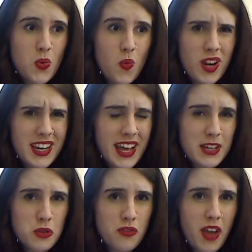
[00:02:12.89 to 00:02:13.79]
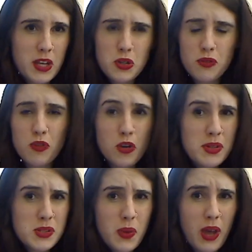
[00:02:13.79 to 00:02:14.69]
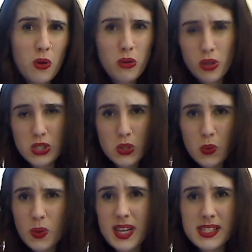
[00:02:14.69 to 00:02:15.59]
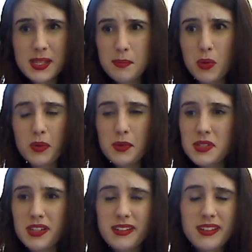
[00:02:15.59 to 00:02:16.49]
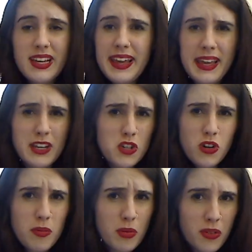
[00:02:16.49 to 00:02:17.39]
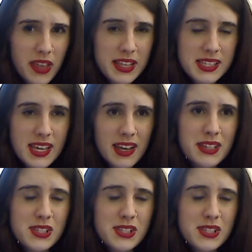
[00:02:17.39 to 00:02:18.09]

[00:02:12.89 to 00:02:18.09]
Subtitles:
when in actual fact your room is where all your toys and books and enjoyable things are.